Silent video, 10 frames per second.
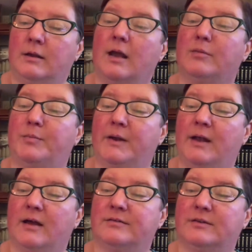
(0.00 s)
yeah, Ben
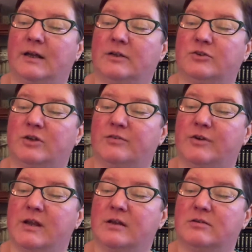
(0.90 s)
Affleck, Jennifer
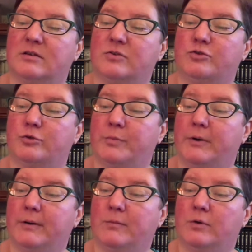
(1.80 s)
Aniston, Drew
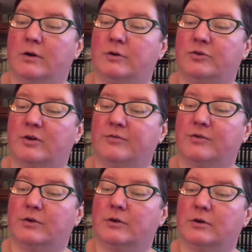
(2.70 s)
Barrymore,
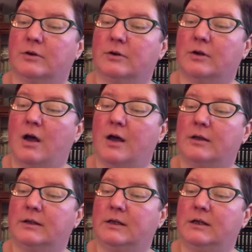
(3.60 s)
Jennifer
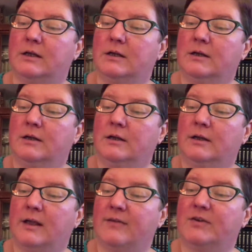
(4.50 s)
Connelly,
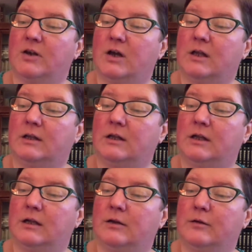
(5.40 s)
Kevin
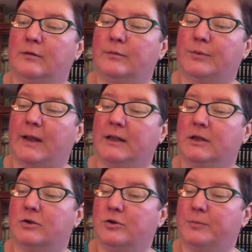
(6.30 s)
Conley, Bradley
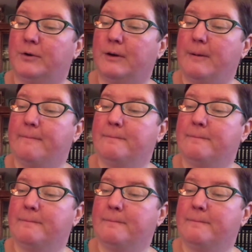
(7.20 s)
Cooper,